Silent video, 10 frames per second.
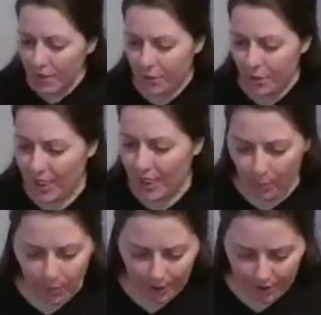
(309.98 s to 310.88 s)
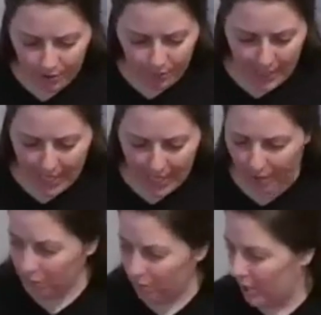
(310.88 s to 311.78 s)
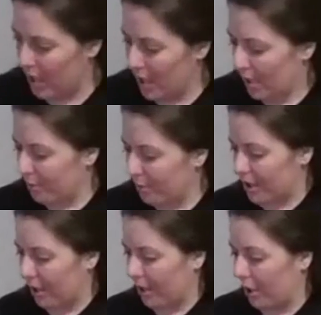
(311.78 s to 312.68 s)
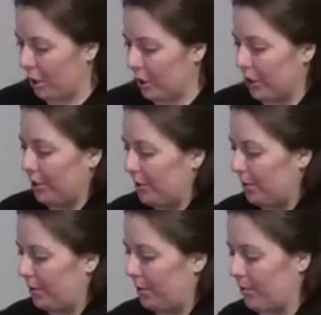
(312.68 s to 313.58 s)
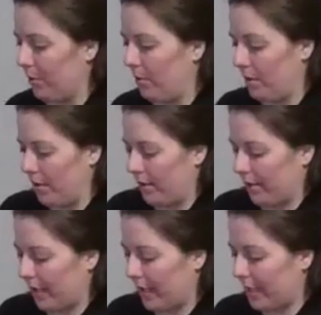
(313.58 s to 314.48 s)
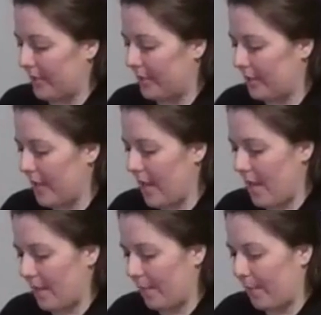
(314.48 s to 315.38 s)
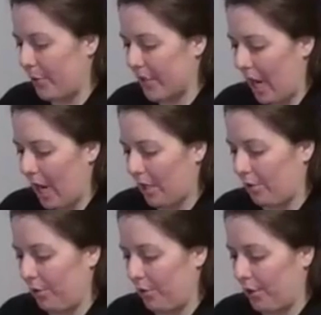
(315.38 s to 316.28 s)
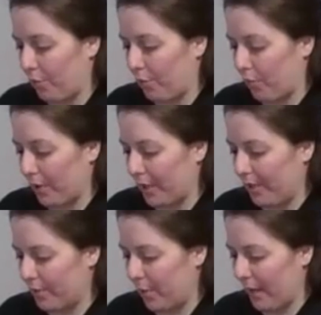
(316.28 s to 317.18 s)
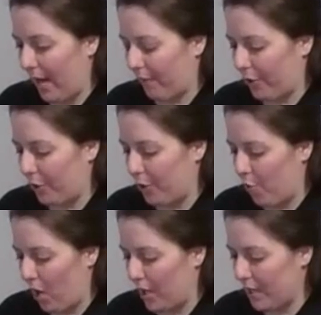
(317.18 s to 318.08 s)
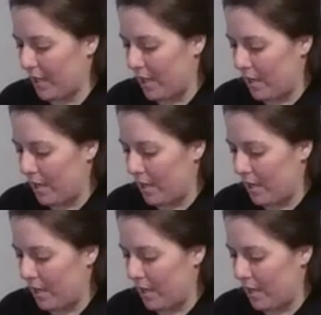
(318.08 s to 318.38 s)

So that's what we're going to do right now. I'm just going to glue. Like I said, I'm using hot glue. You could really use whatever you want